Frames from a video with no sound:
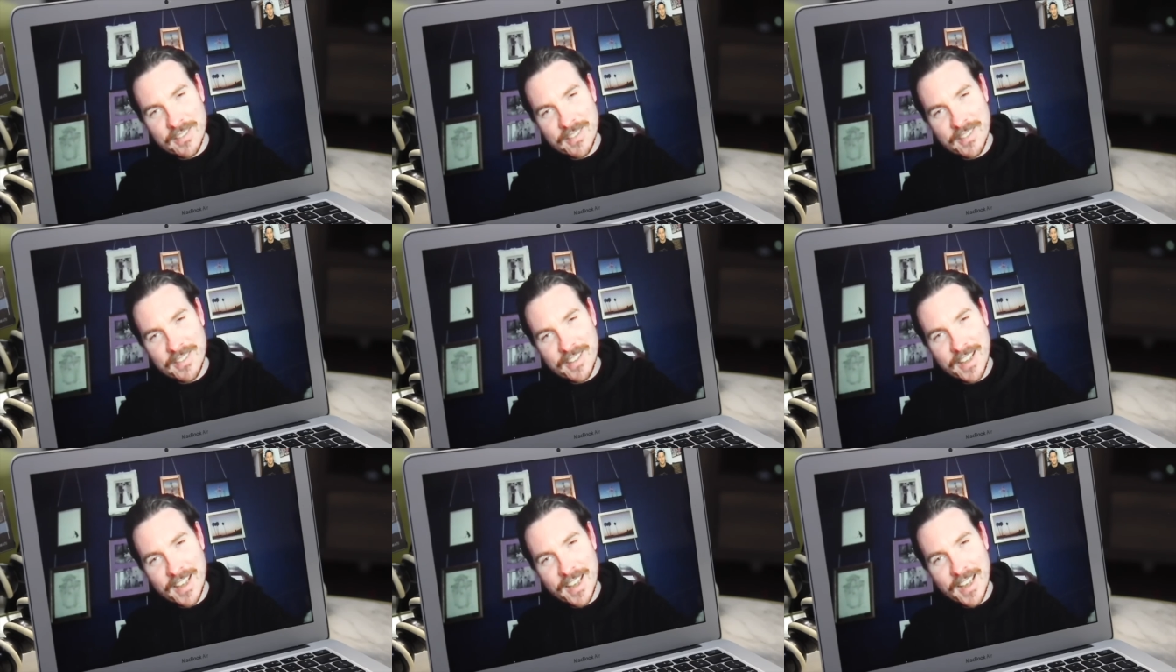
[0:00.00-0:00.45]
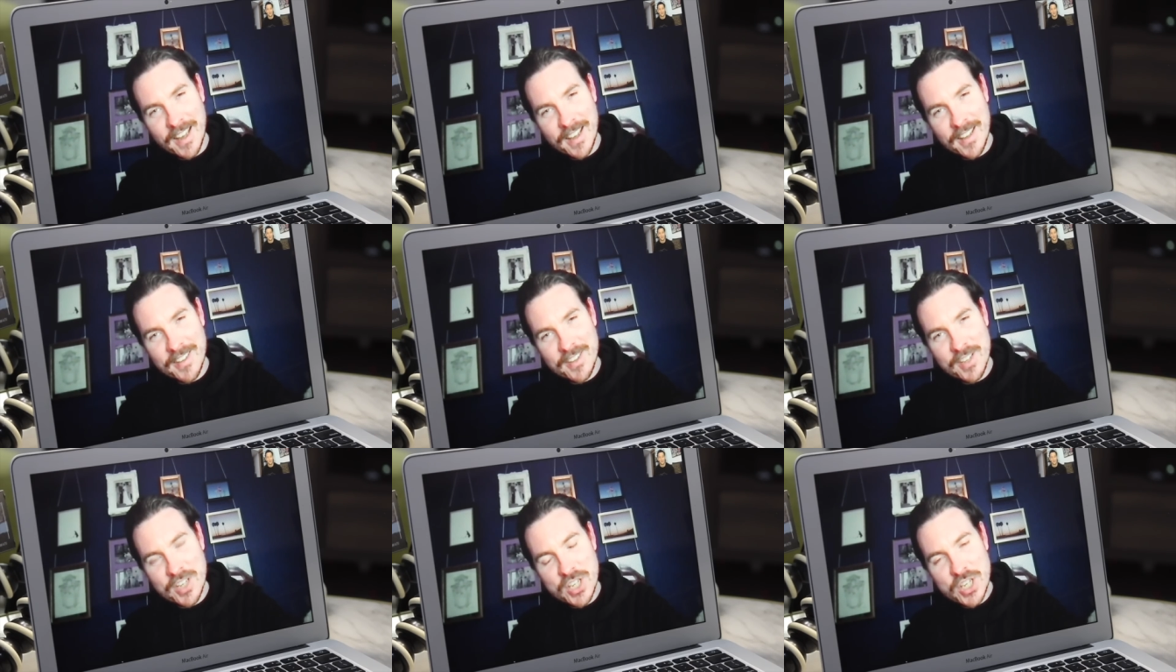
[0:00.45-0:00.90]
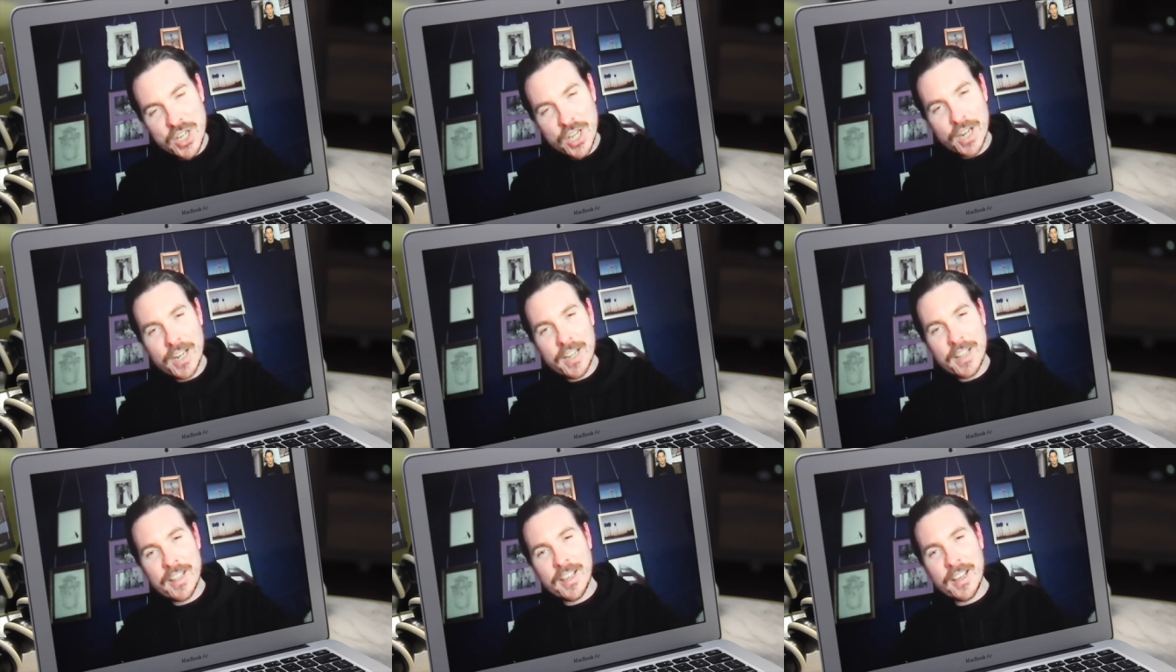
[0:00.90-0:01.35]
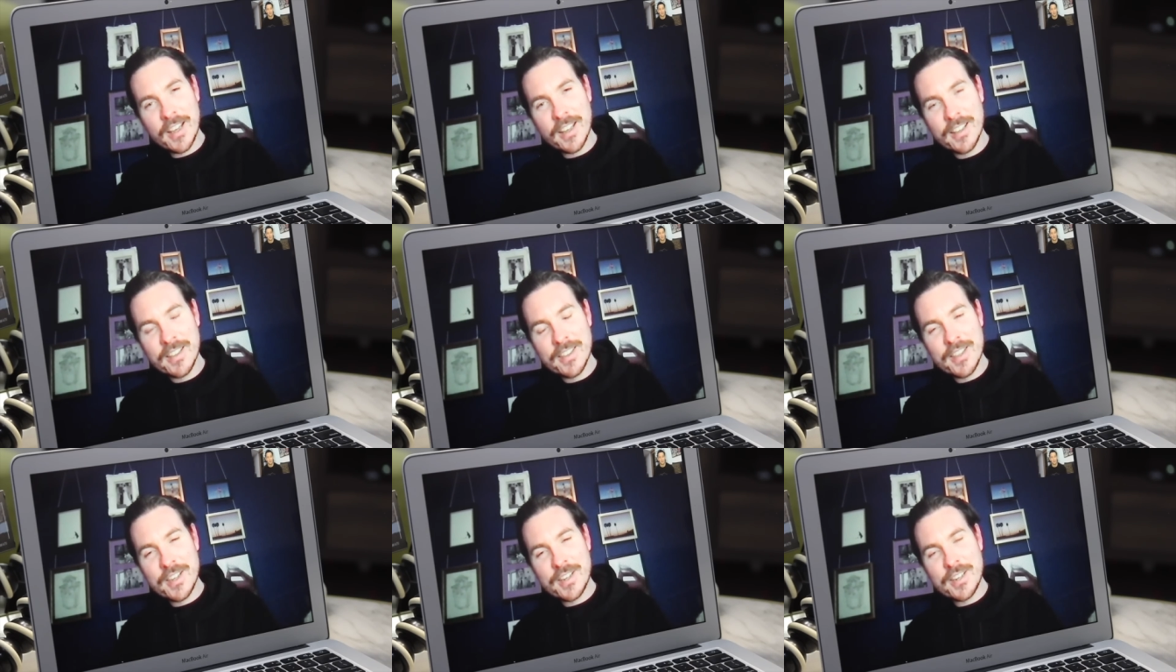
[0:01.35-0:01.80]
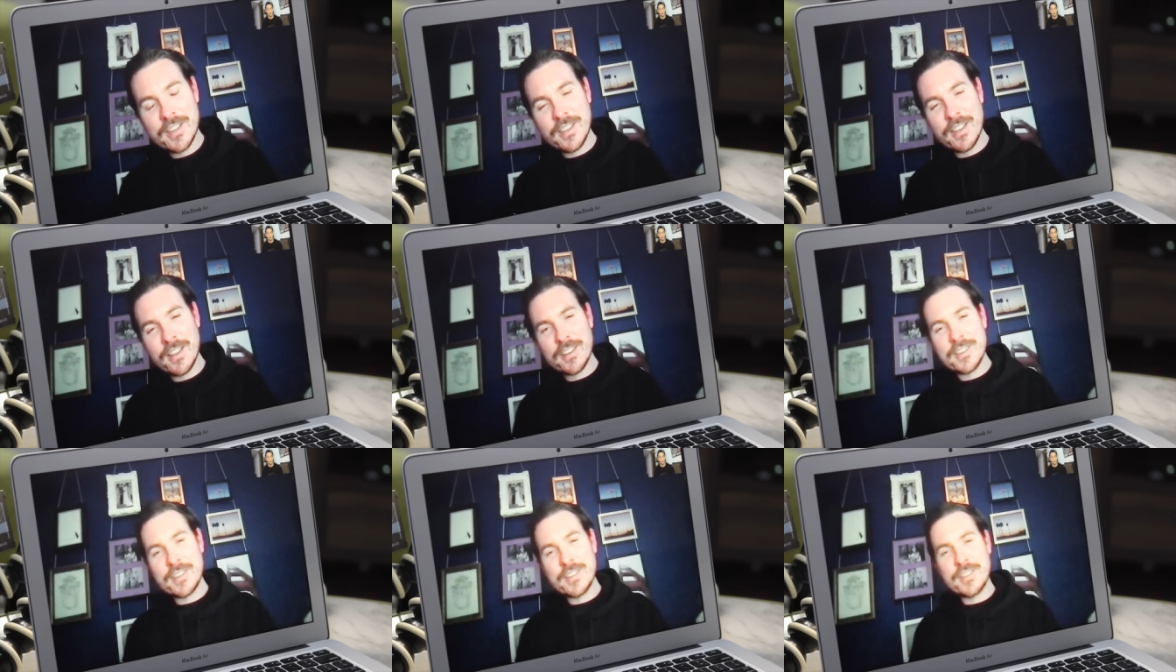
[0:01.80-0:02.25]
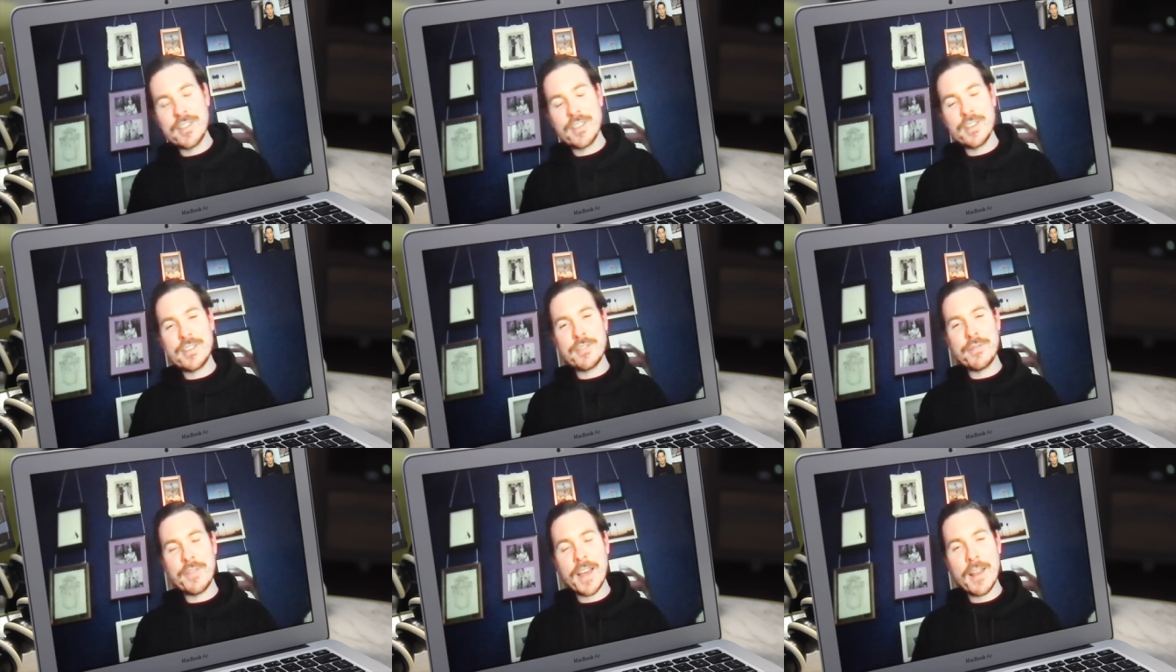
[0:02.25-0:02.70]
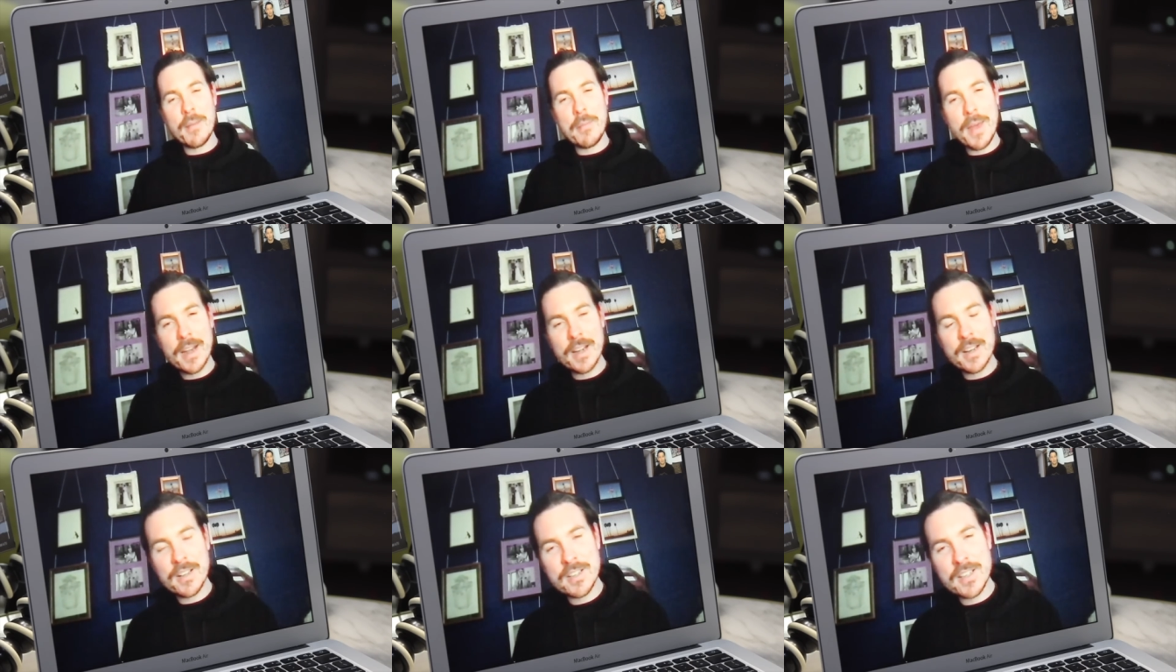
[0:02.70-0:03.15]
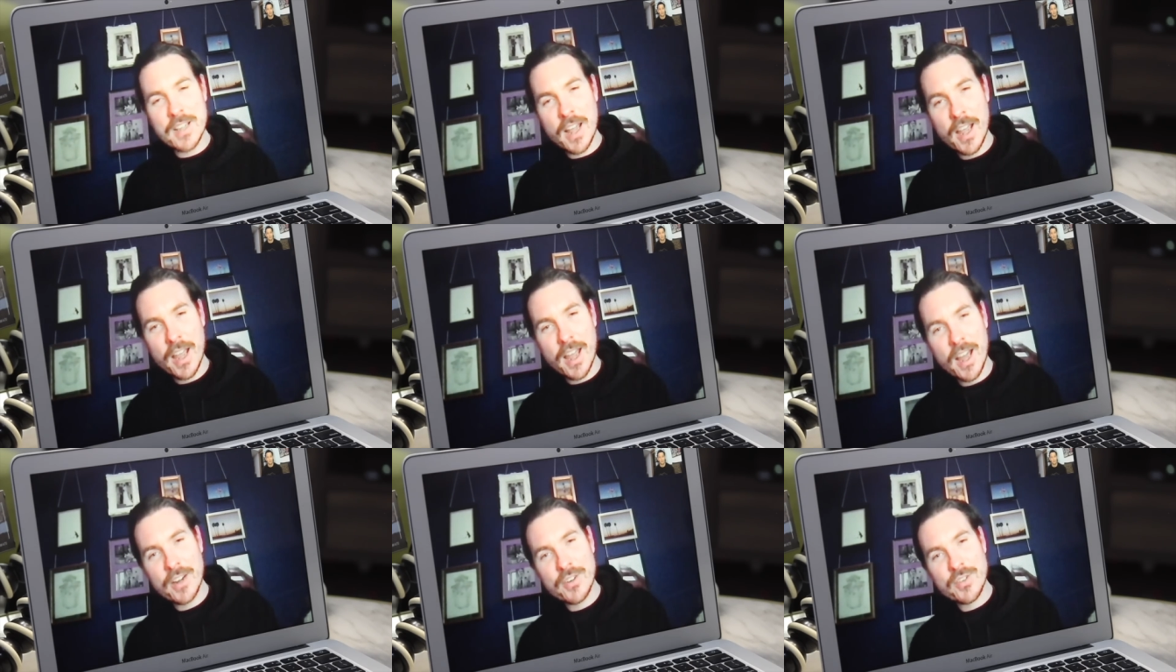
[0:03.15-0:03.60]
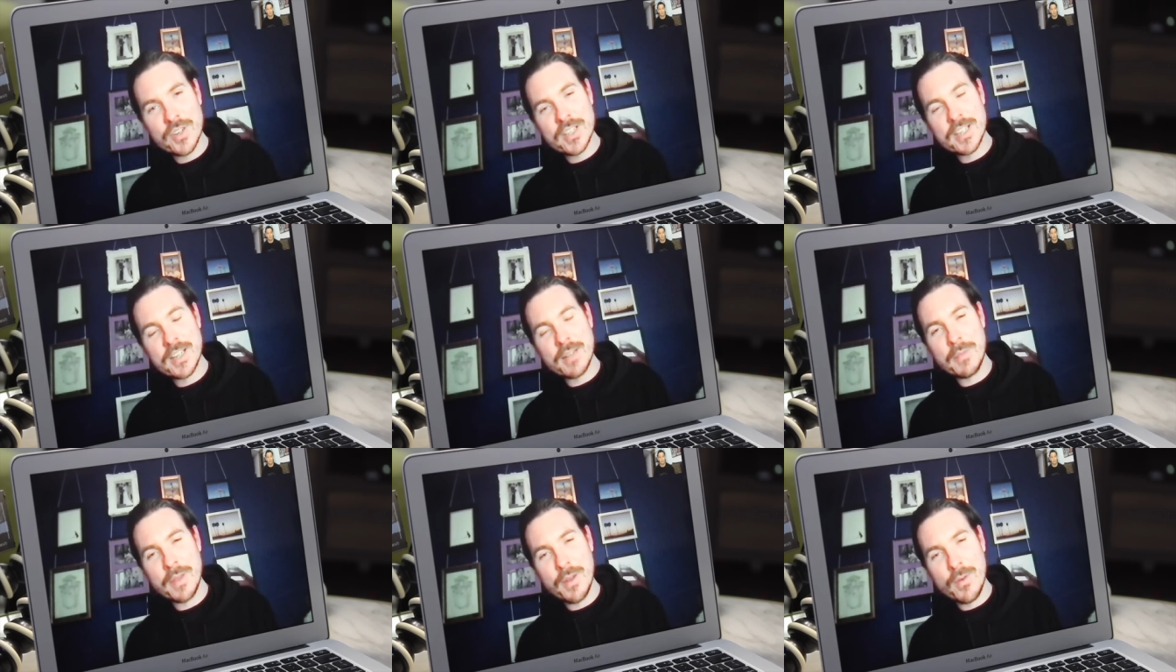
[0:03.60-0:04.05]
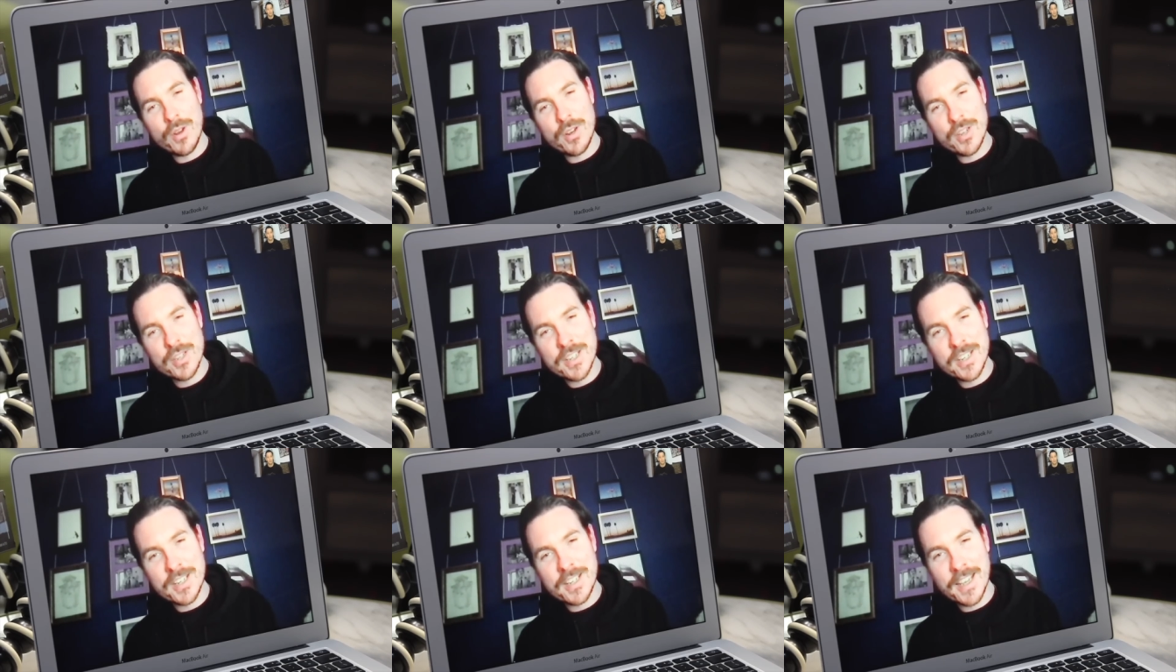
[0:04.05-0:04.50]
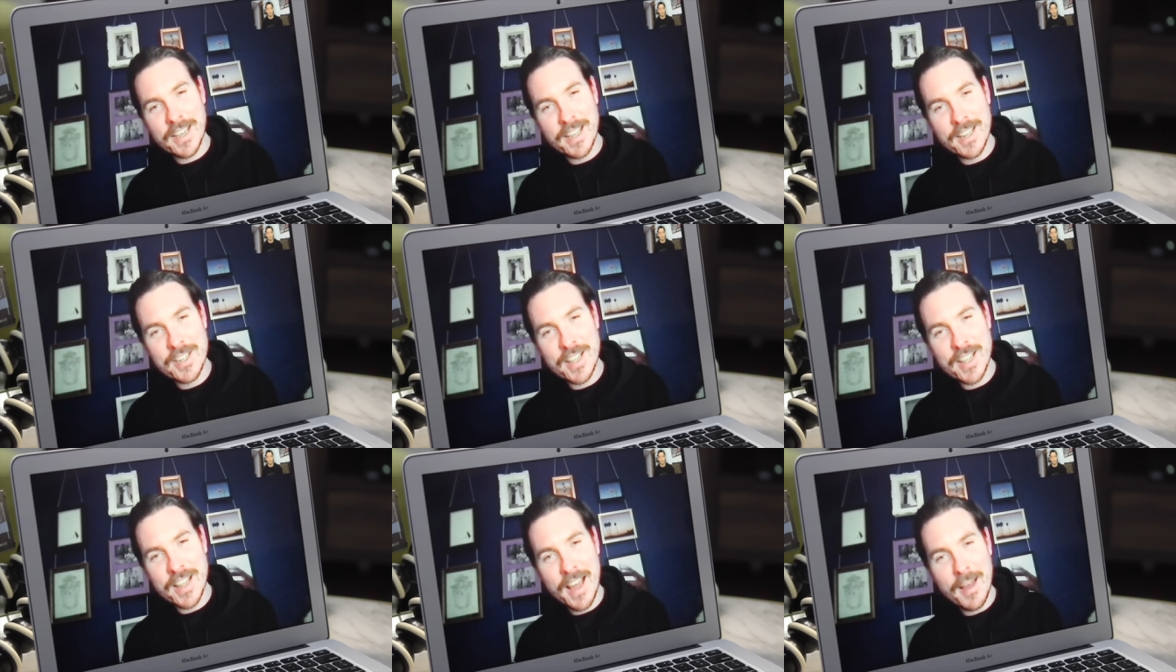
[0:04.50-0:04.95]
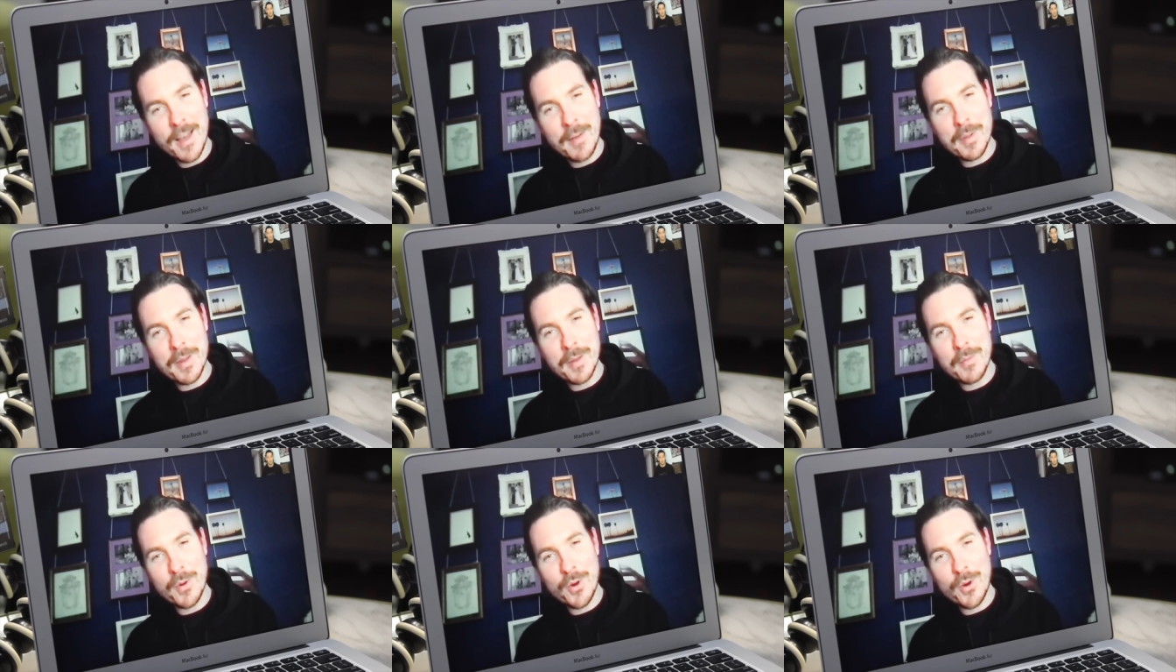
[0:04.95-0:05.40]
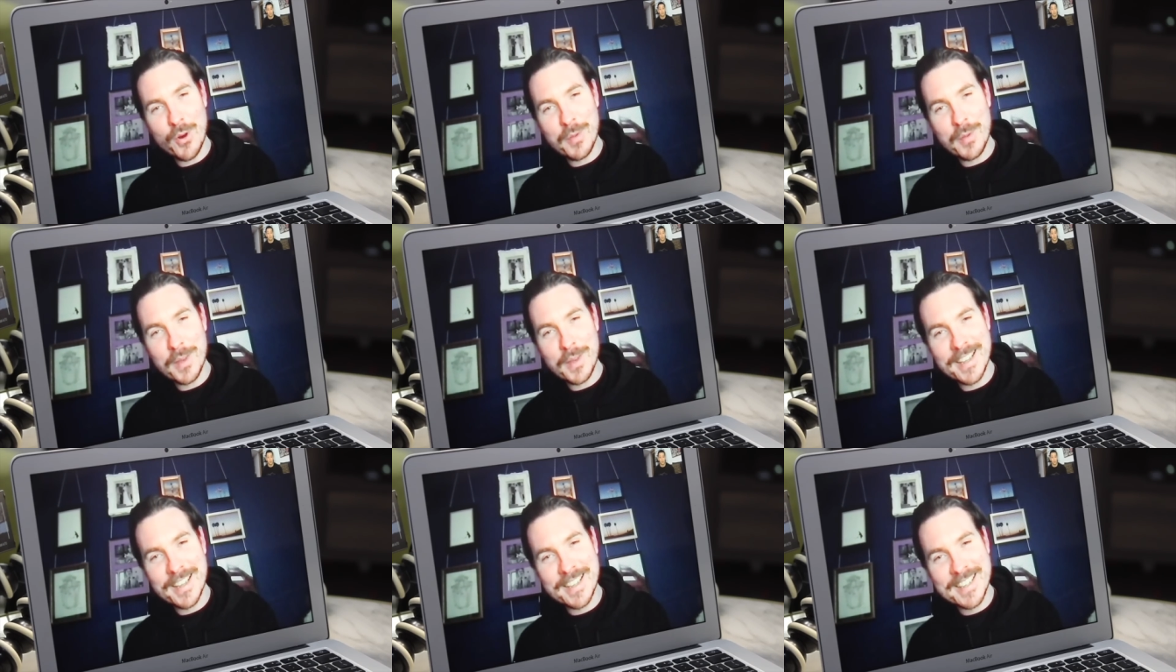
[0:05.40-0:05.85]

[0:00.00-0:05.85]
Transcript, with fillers: Yeah, certainly the, the, the, the developmental psychiatrist in me wants to dig into that a bit more, because